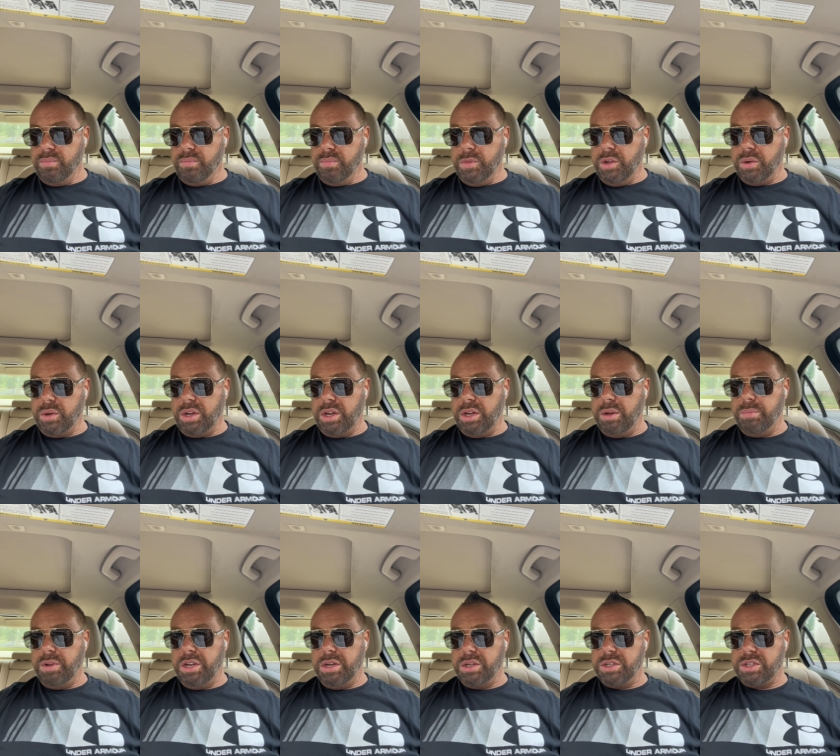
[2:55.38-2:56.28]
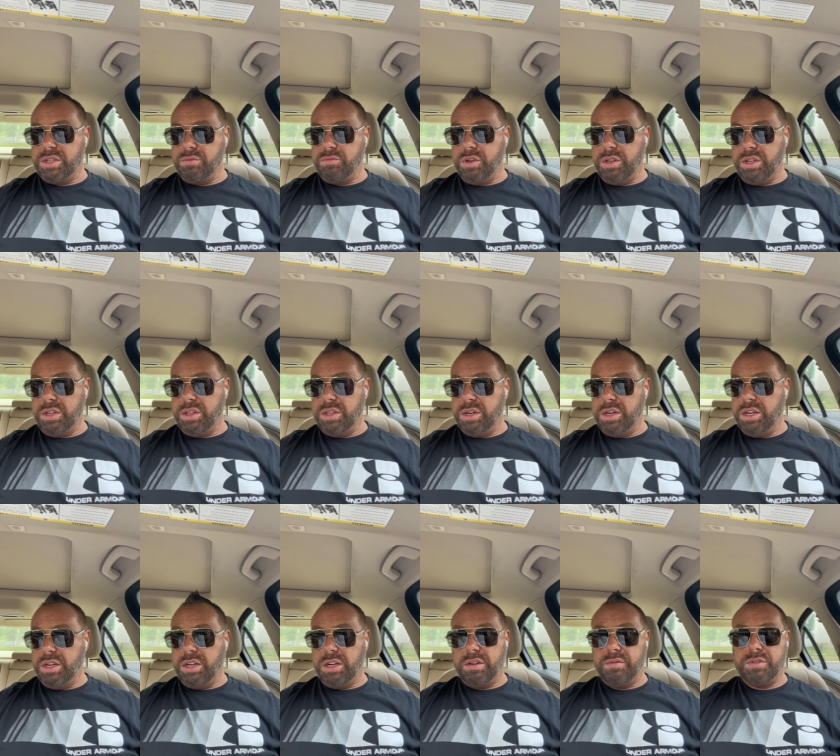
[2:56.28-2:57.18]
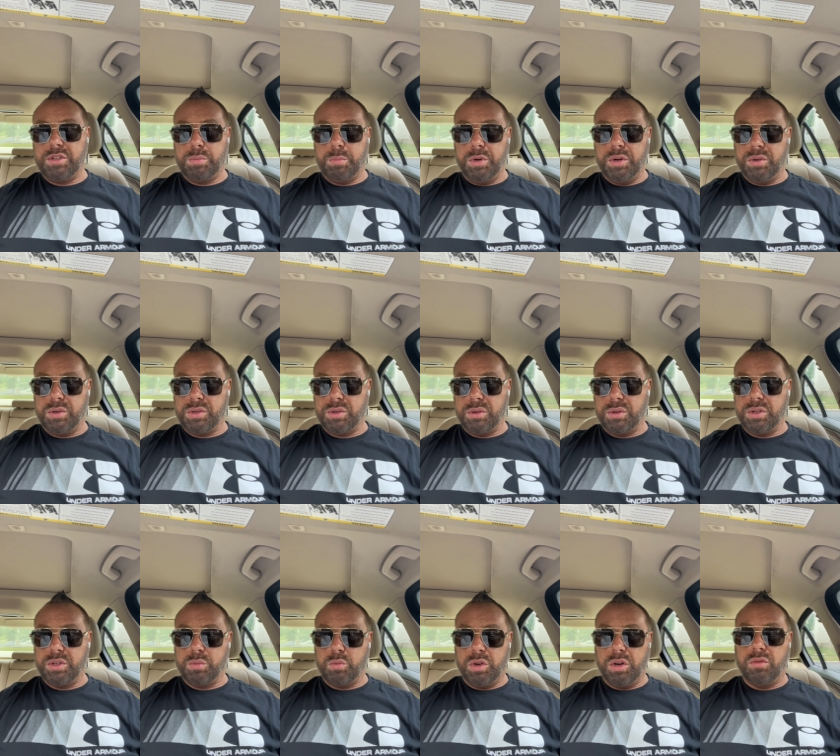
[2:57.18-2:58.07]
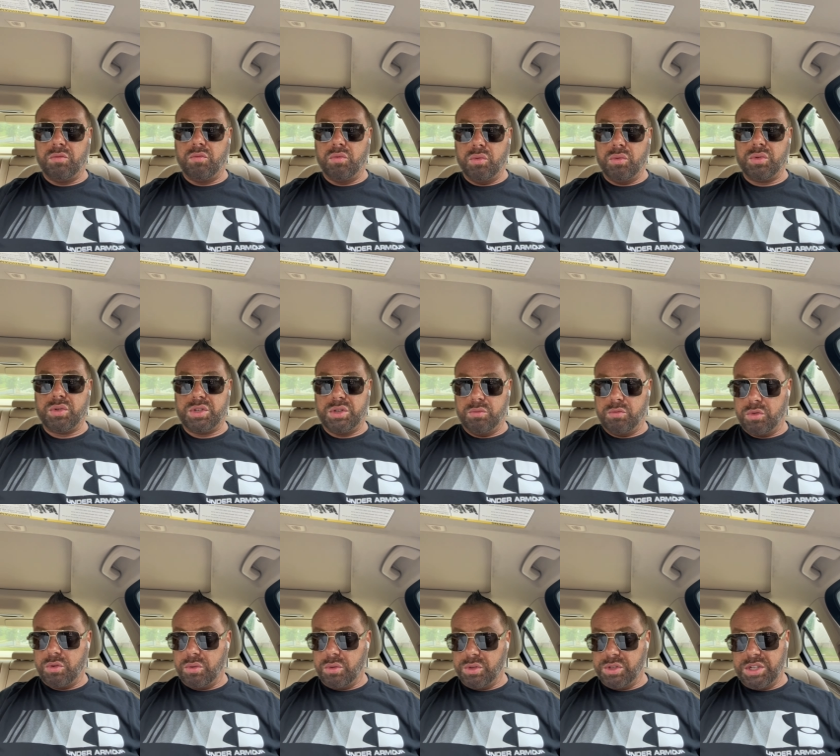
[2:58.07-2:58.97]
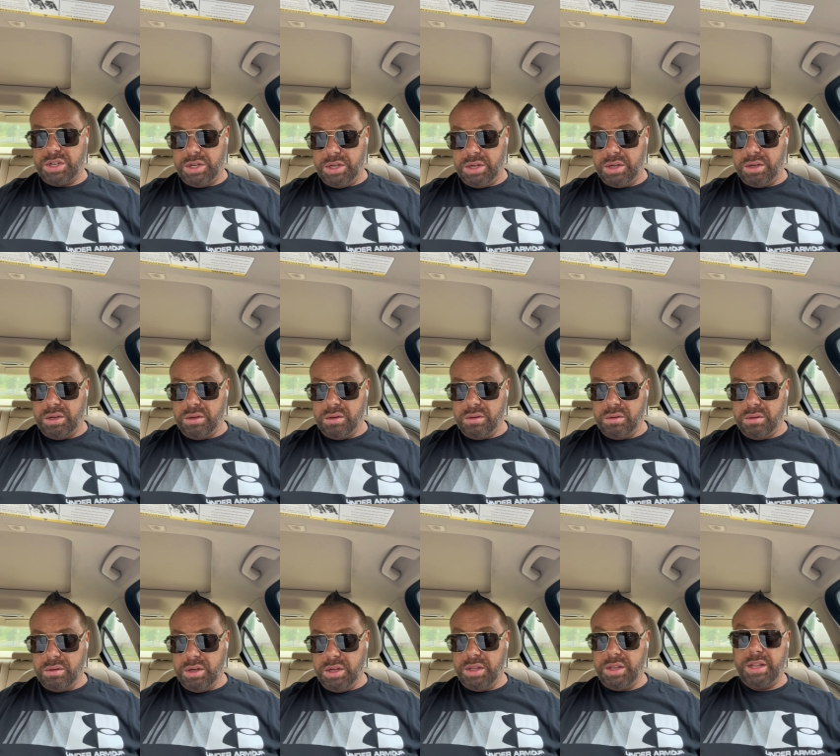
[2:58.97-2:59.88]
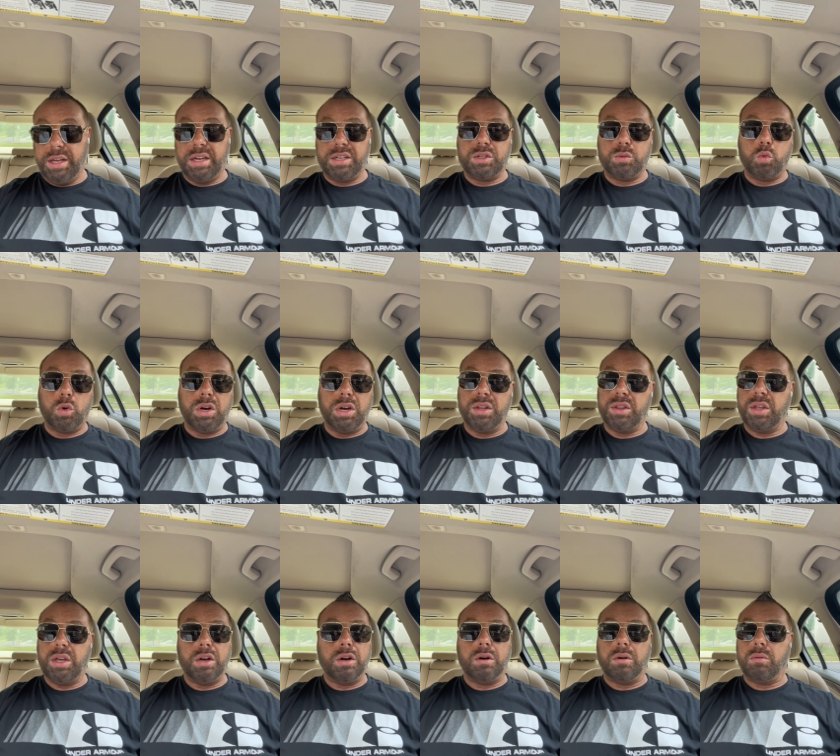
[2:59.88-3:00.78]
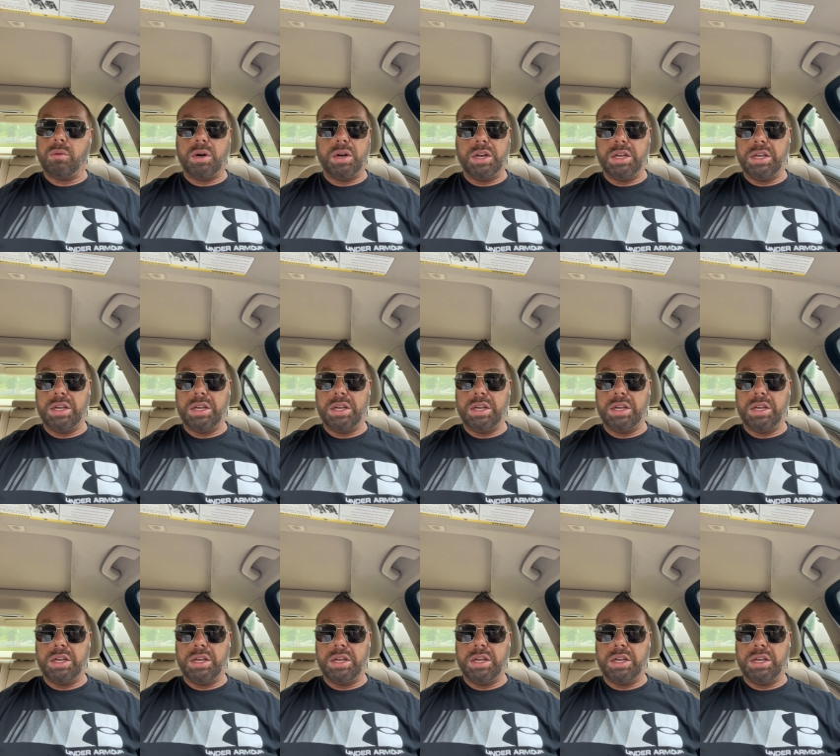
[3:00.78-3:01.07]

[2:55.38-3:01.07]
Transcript: Okay, because really the negative spiritual is what rules the world today. And that's why they don't want to